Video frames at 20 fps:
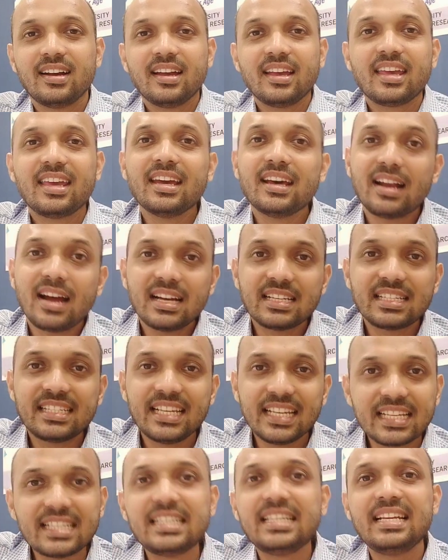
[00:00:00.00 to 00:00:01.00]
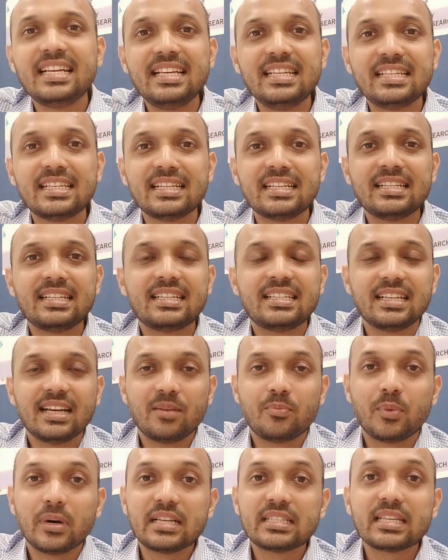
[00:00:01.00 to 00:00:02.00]
Here are 6 reasons a
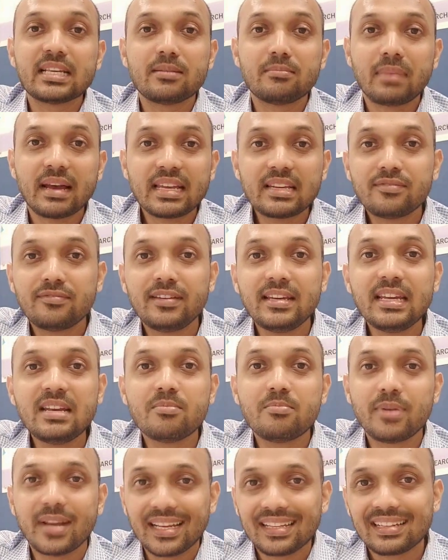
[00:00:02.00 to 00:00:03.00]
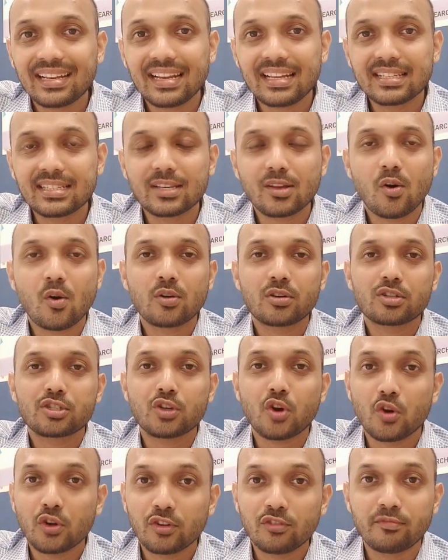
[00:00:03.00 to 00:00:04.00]
person might feel breathless or
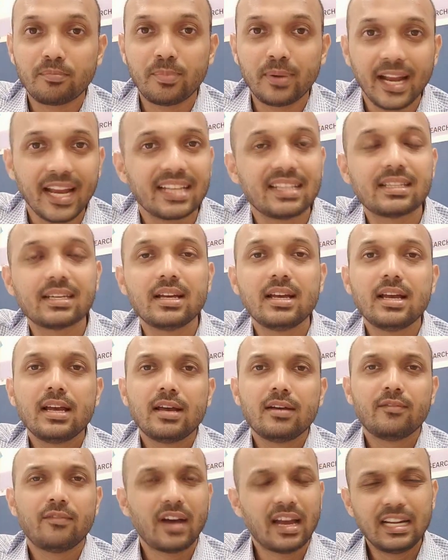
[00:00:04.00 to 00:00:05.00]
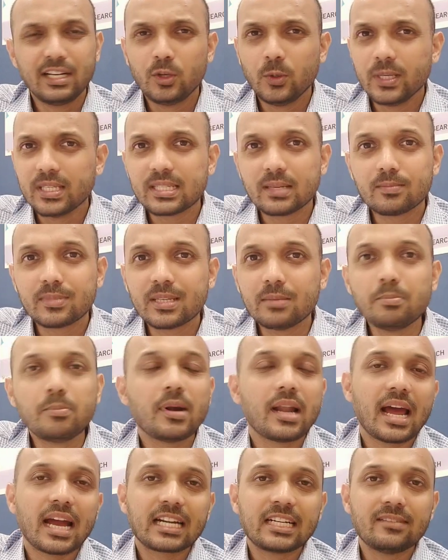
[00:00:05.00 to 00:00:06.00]
short of breath while doing some simple
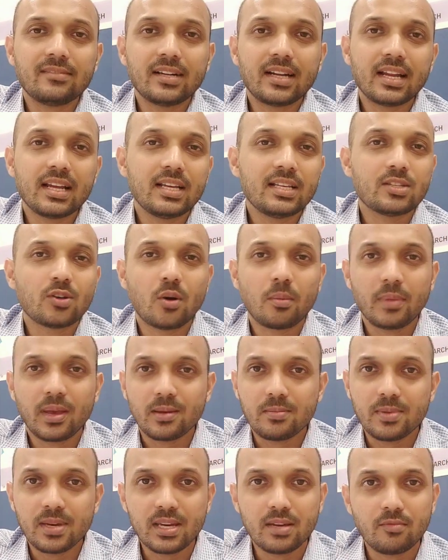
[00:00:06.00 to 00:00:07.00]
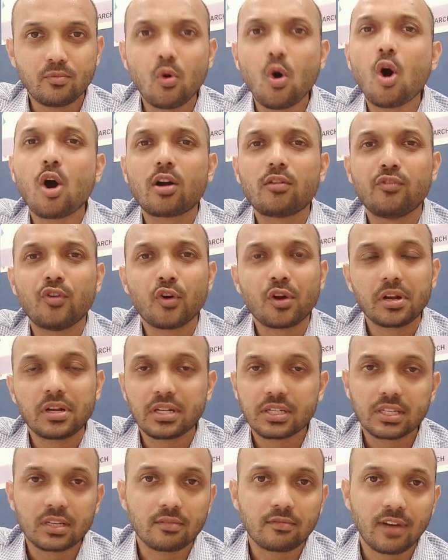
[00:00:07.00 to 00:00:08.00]
activities or maybe walk for a
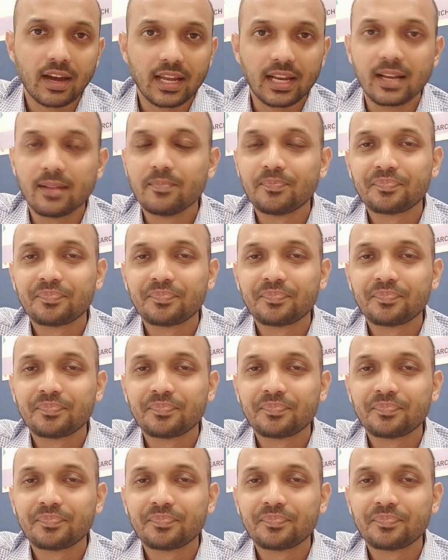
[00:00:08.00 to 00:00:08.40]
little while.